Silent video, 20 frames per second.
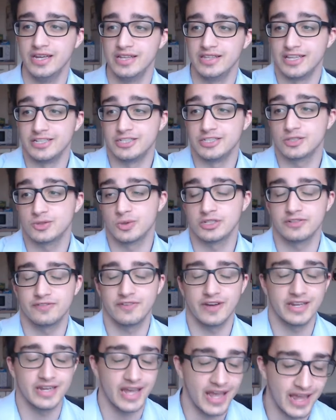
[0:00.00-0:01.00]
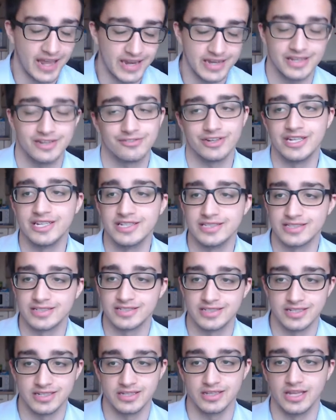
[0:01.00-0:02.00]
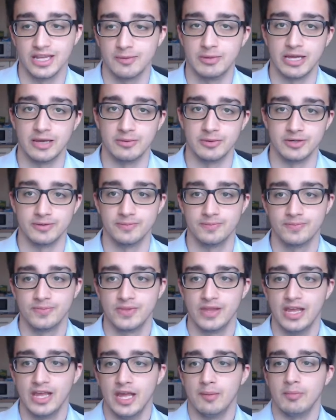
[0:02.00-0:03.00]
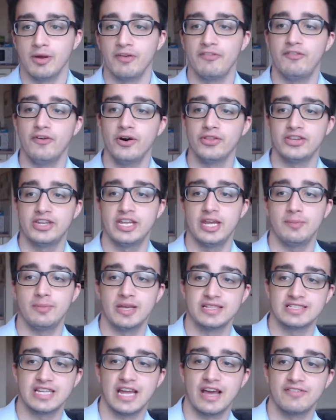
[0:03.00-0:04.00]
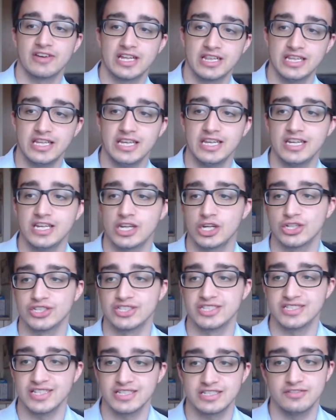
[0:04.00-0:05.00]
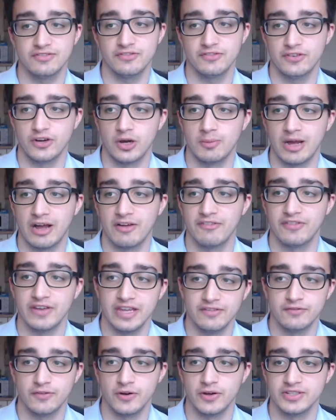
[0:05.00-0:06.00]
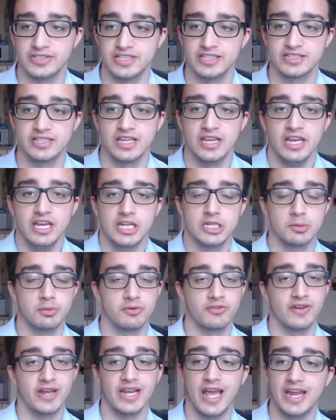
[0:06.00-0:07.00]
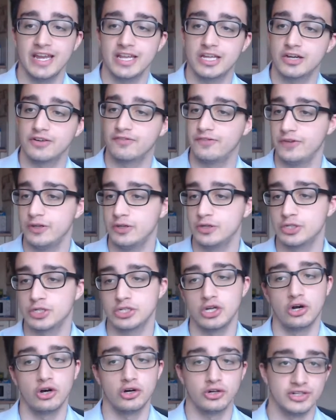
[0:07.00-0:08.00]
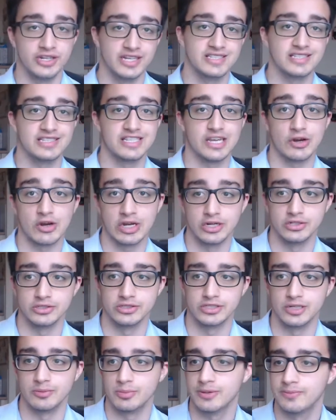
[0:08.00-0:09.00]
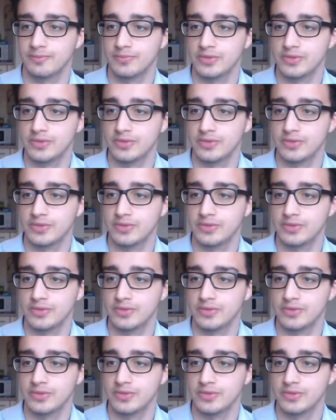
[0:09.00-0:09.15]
They just want to find any reason to delay payment. My 4th tip is to have a clean and consistent format for invoices to prevent any confusion or unnecessary holdup.